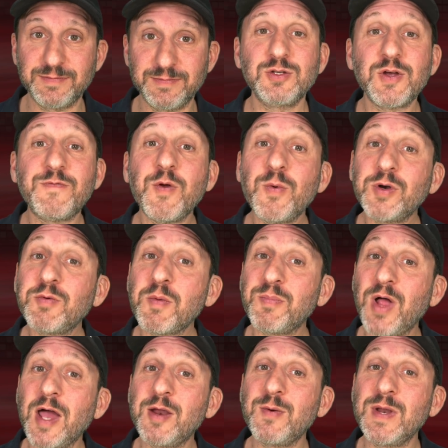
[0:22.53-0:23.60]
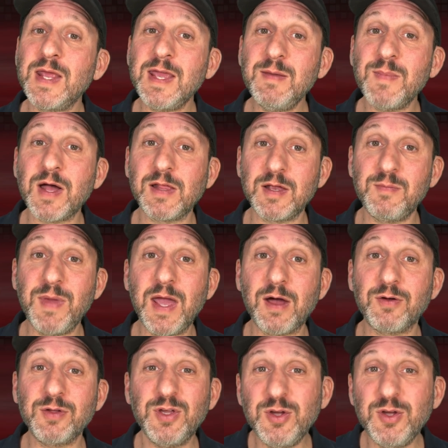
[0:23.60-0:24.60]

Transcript: So if you want to reply to an email in mail,